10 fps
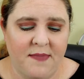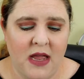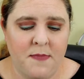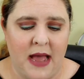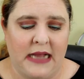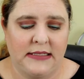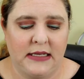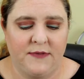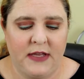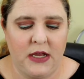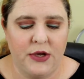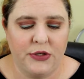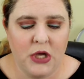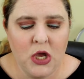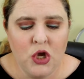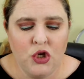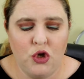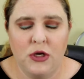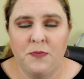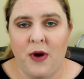of my unboxing videos,
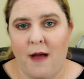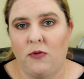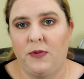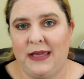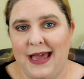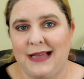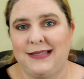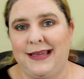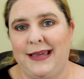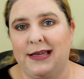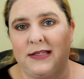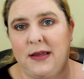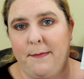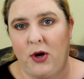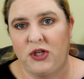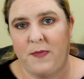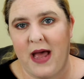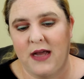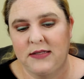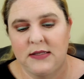you can probably guess, is
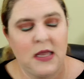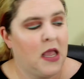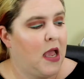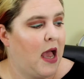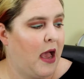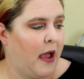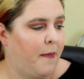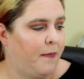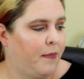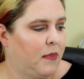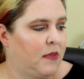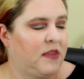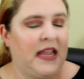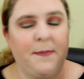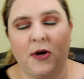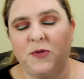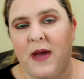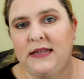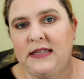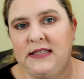Birchbox.
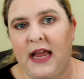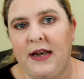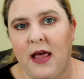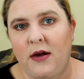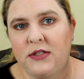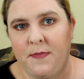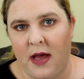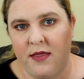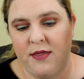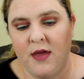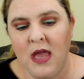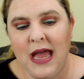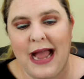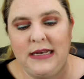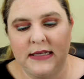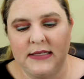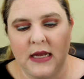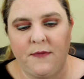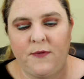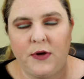Birchbox is $10 a month. I did
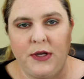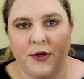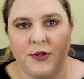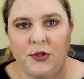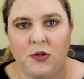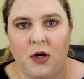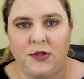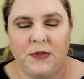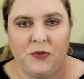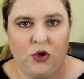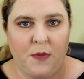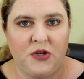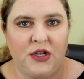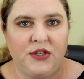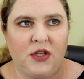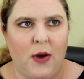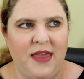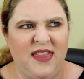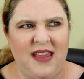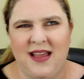sign up for a year subscription, so I
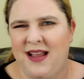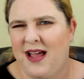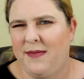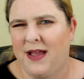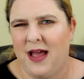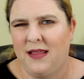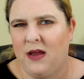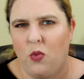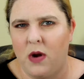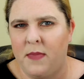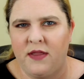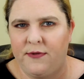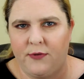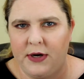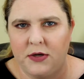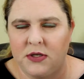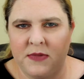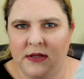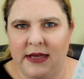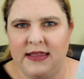think I got like 1 month free or
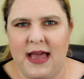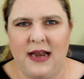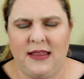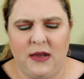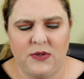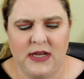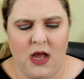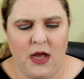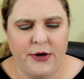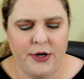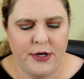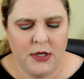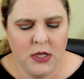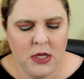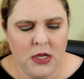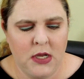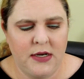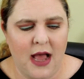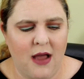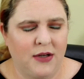something like that. I think it was like $100
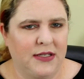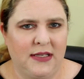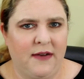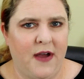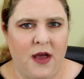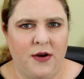instead of